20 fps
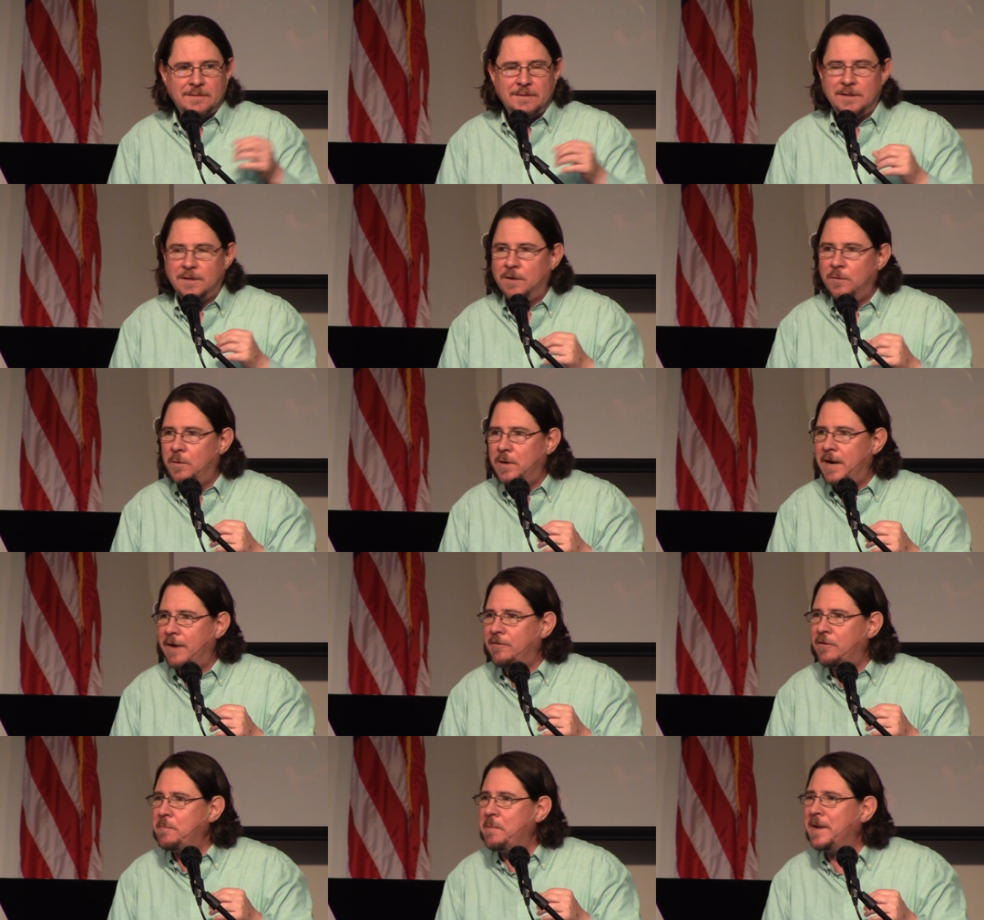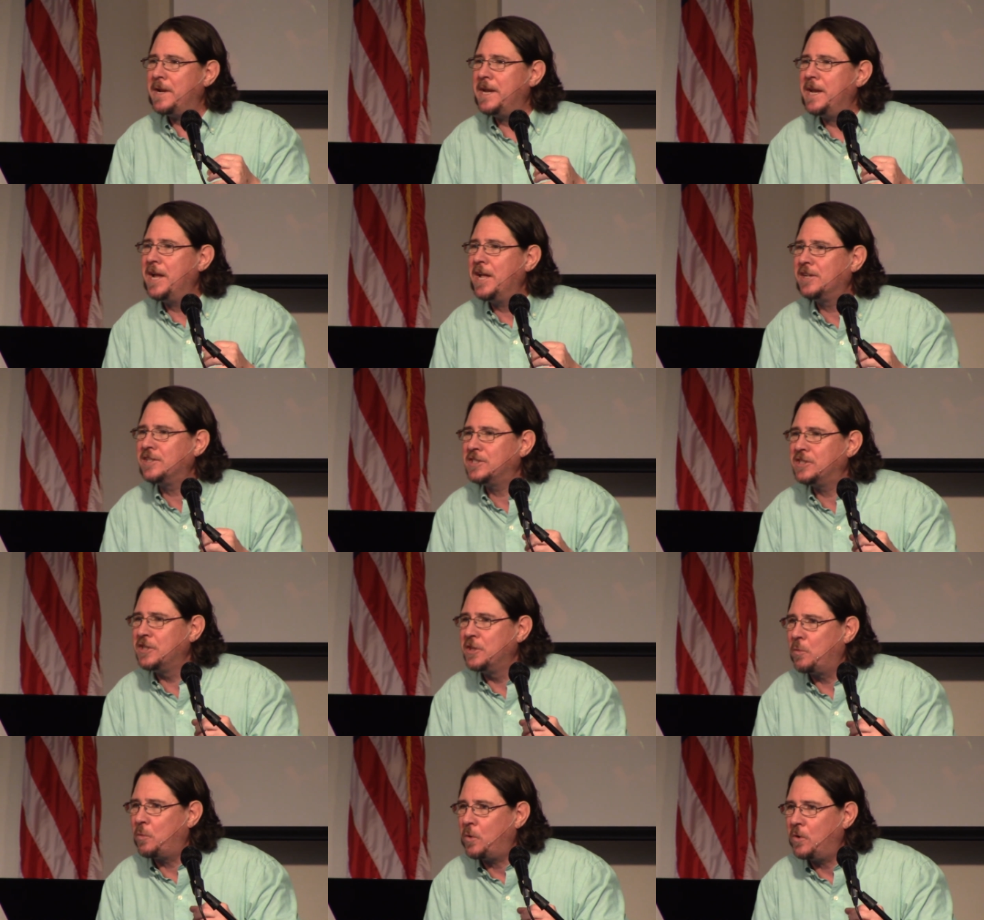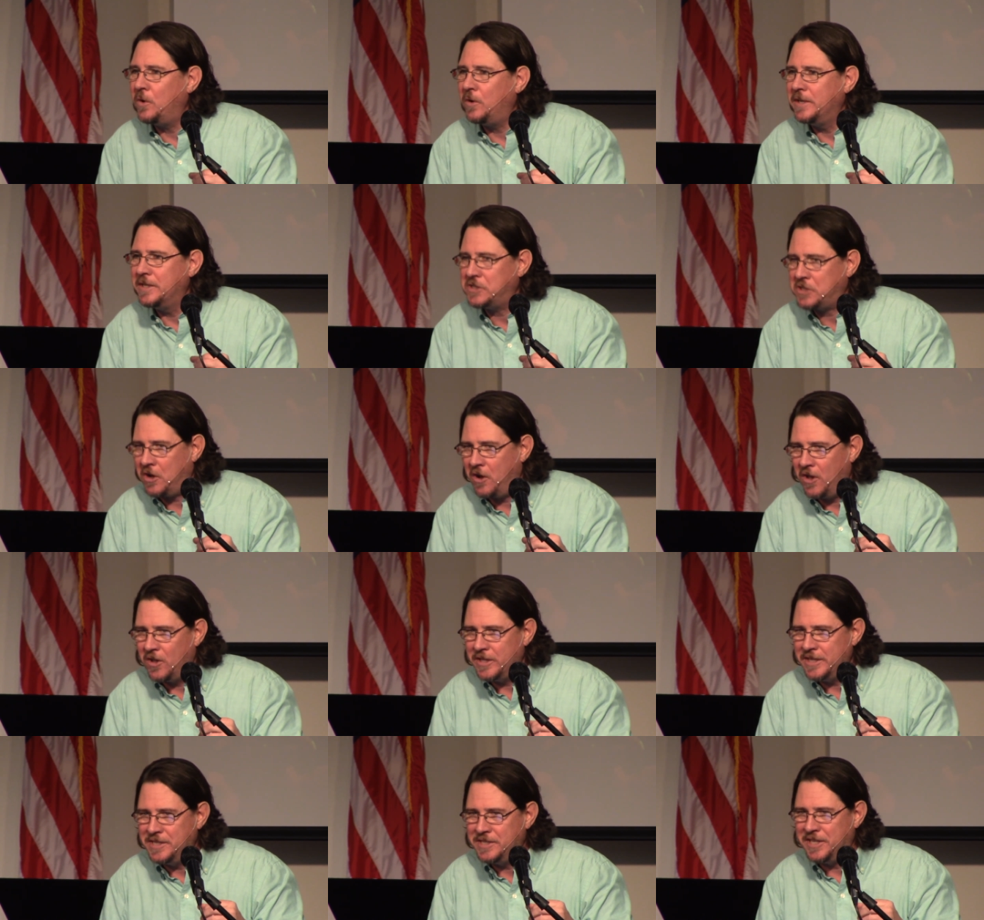you know, what everybody else in the world is
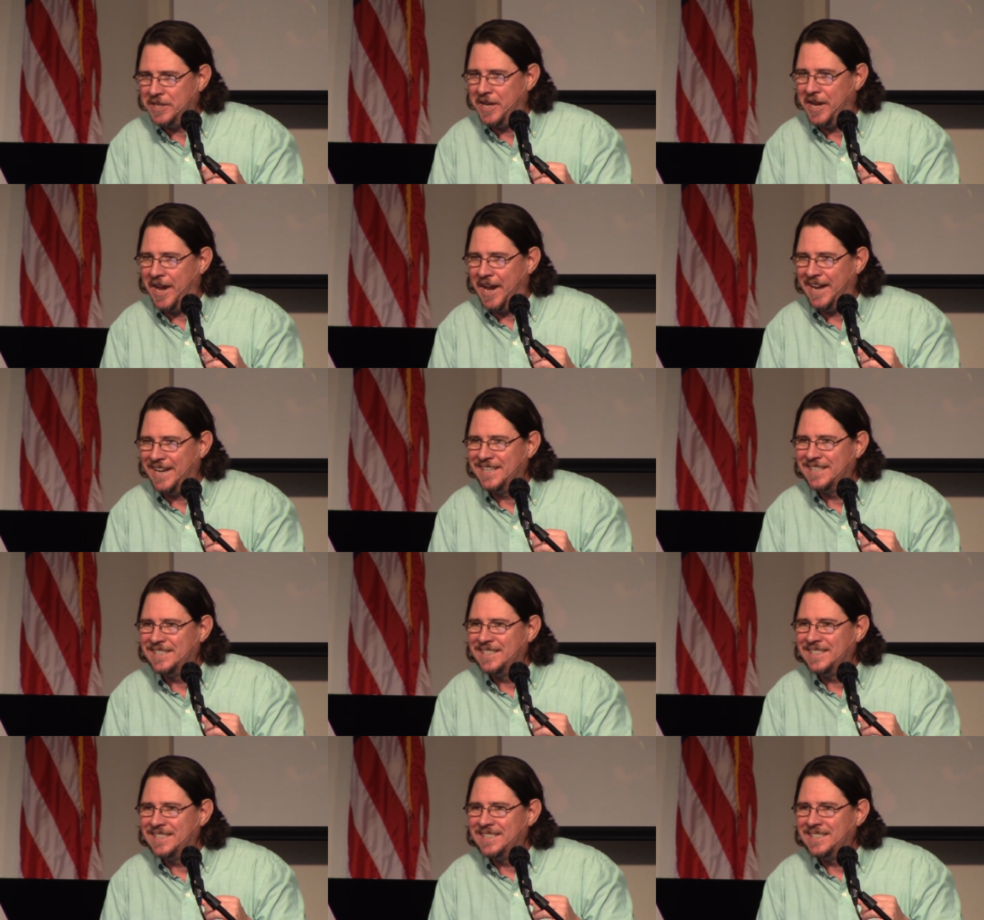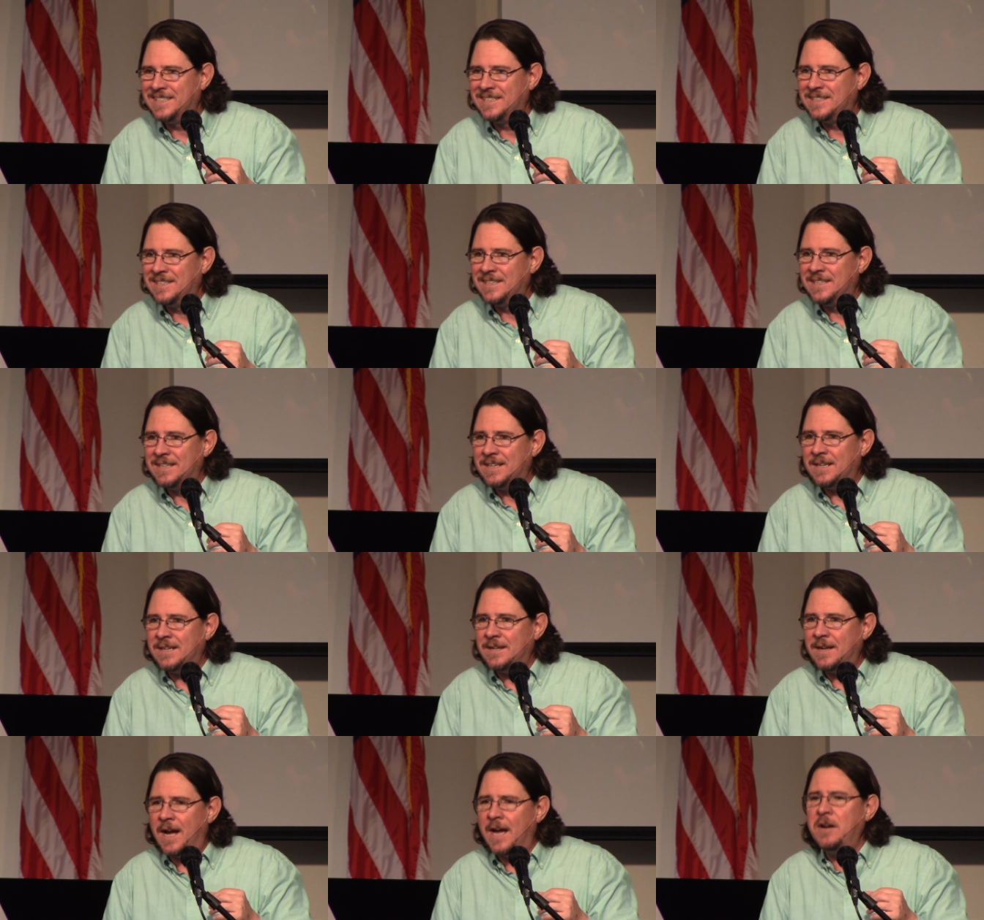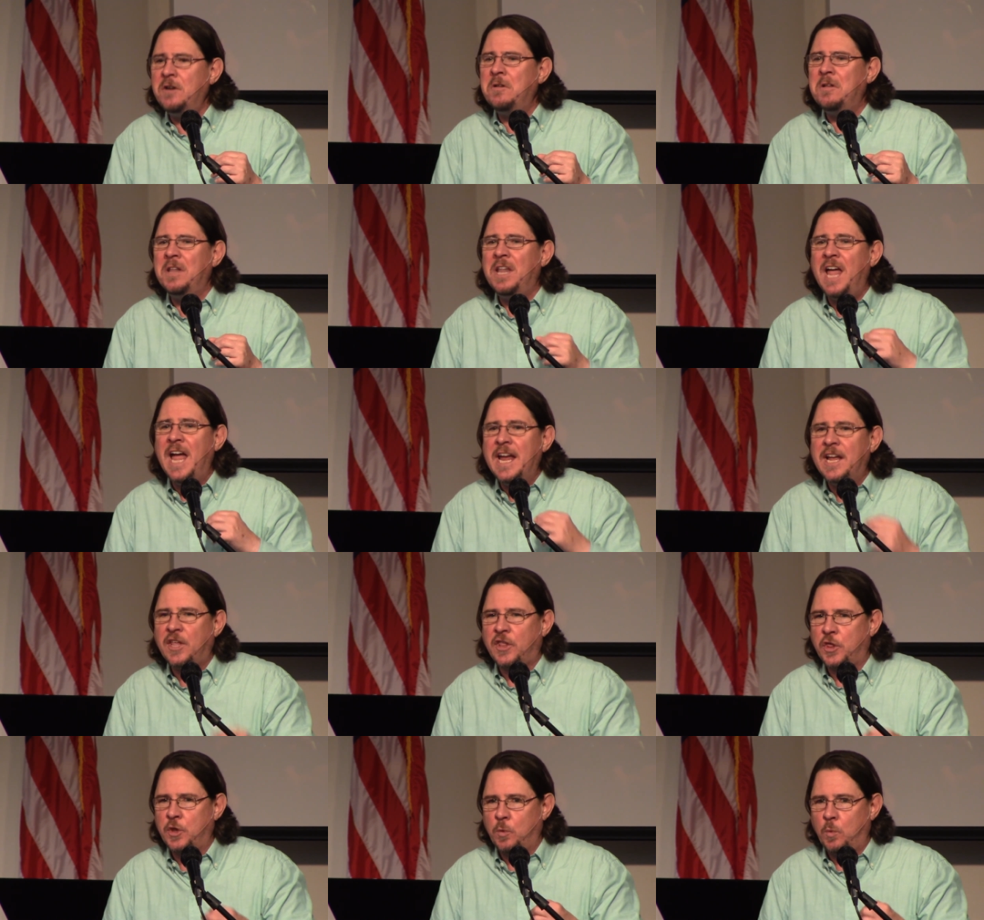calling today? I don't
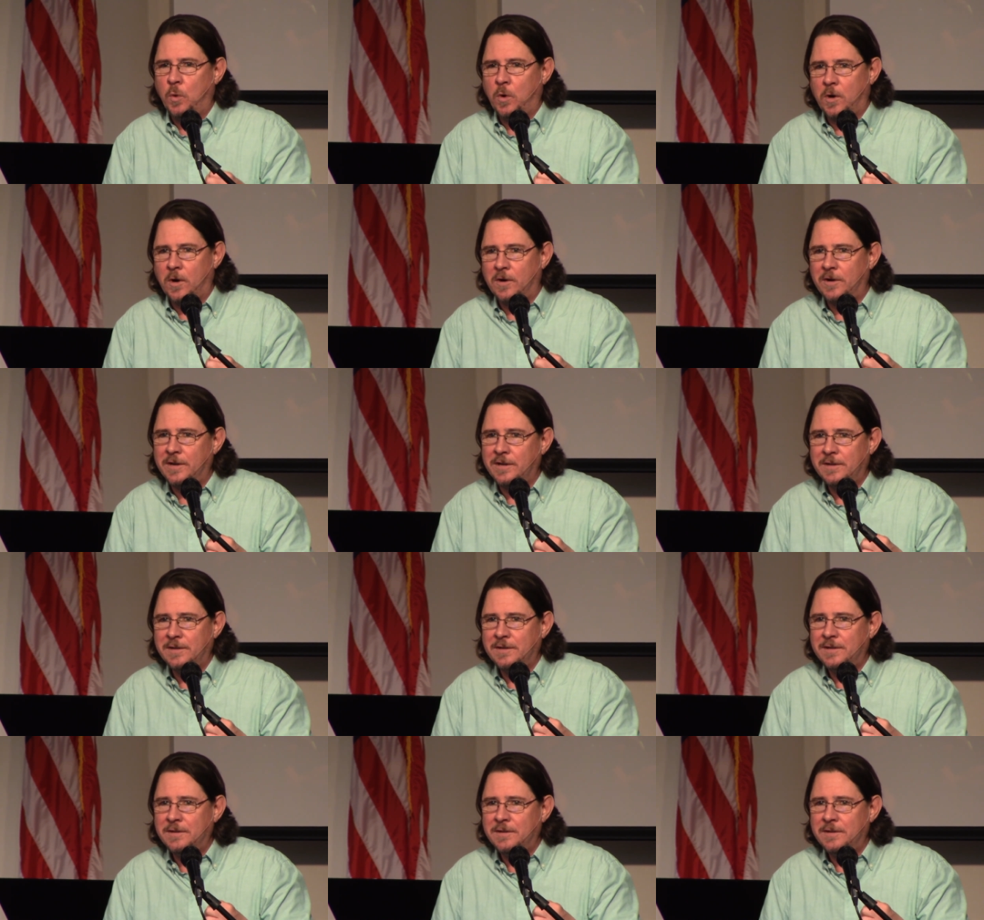like the word.